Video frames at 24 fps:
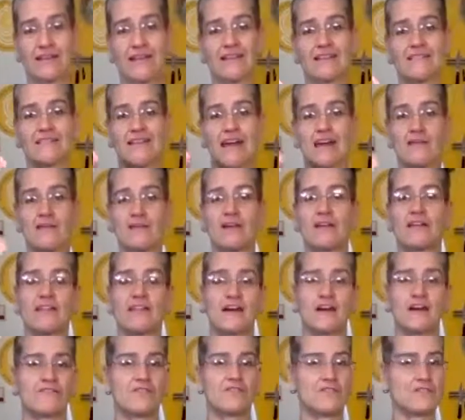Library
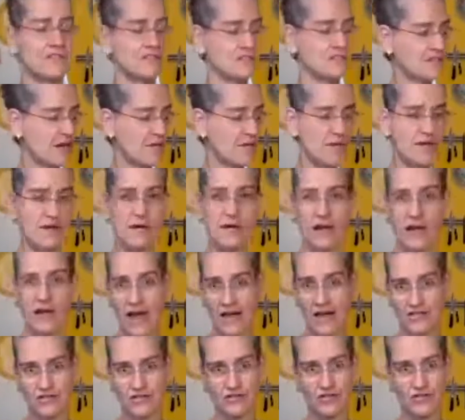love is coming
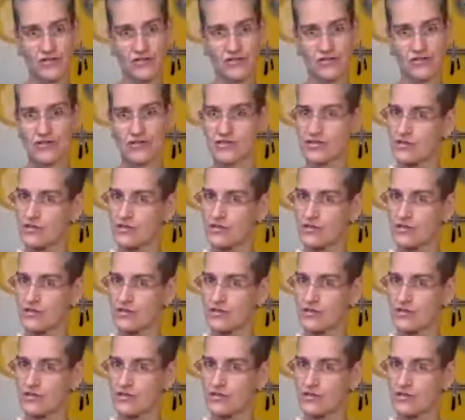at you huge.